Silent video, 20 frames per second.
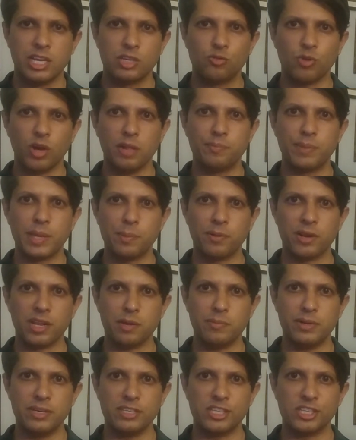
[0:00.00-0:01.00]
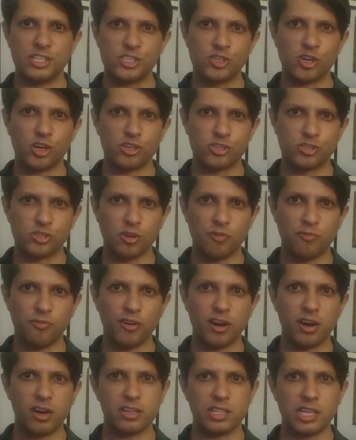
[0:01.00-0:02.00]
12 people have been discharged so
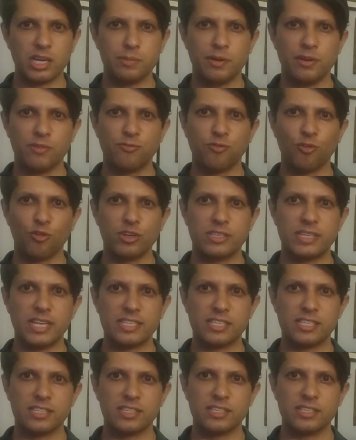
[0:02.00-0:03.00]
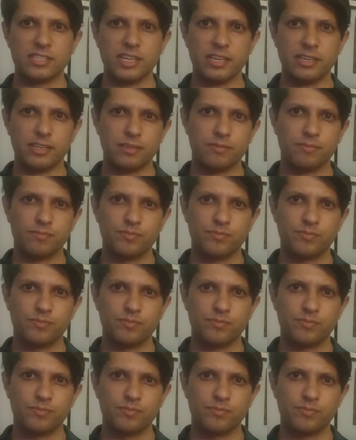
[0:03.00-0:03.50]
far, and there have been 4 deaths in the state.